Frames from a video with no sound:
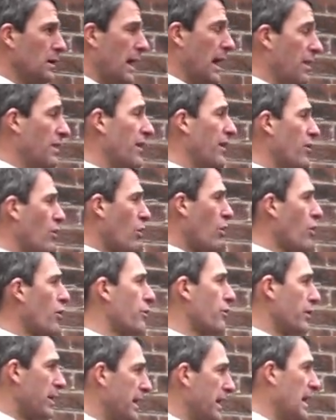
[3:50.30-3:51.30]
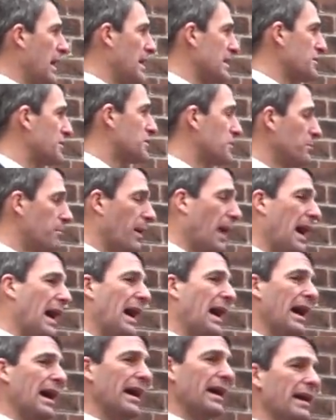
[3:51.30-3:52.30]
And they're ordering us to
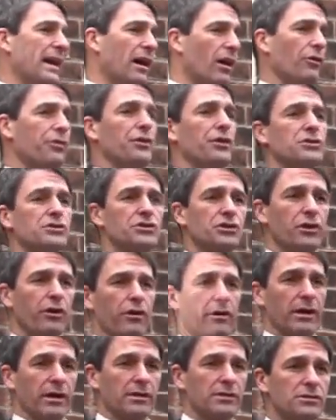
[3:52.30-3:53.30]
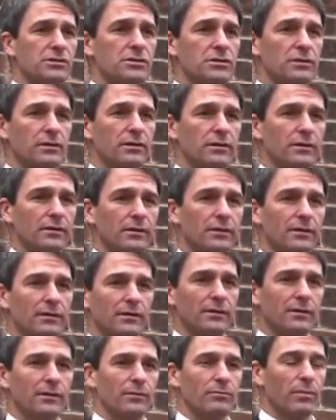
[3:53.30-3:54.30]
buy health insurance.
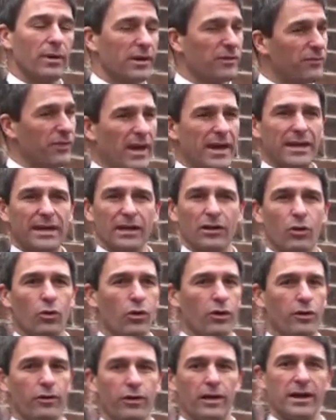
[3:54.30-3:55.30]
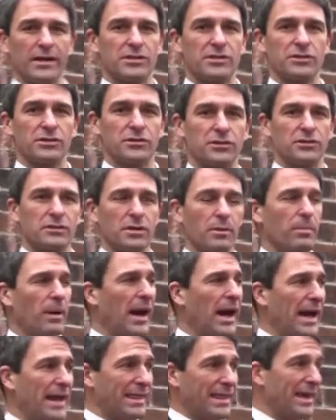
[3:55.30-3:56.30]
But if they can order us to
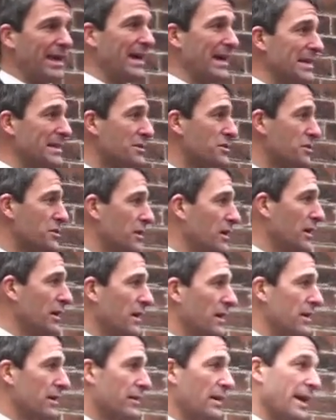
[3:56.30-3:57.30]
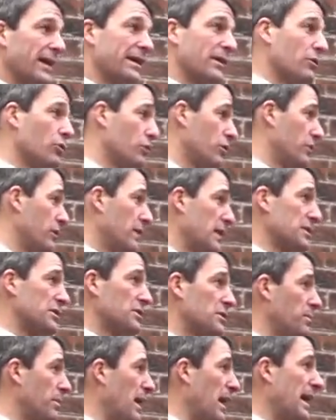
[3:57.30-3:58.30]
buy this, they can order us
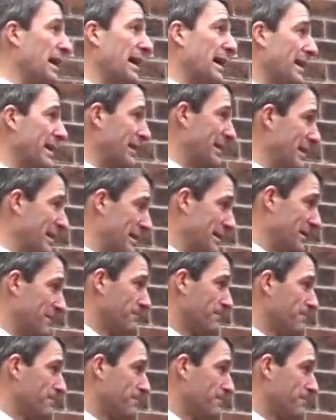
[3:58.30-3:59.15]
to buy anything.